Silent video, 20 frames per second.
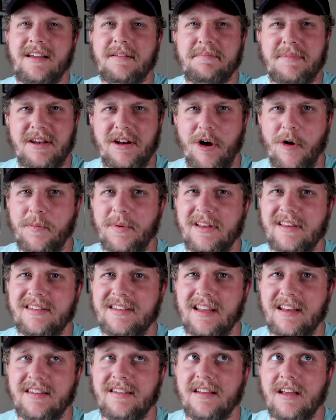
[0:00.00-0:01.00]
been open
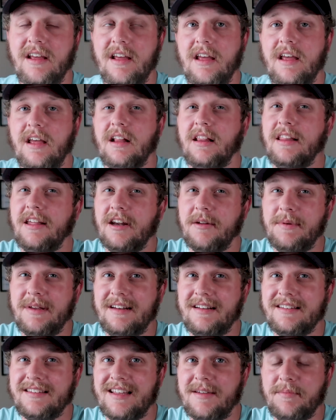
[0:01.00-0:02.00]
since a little bit
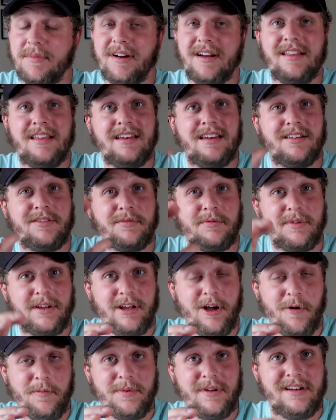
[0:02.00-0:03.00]
in December and then it's
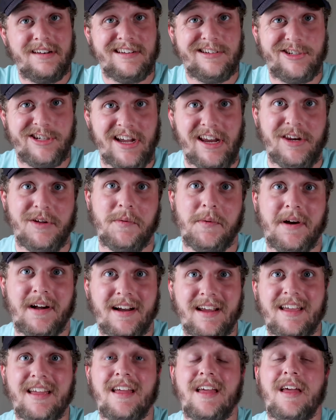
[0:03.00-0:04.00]
reopened in
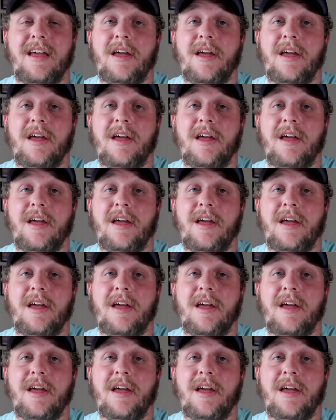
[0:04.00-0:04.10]
January.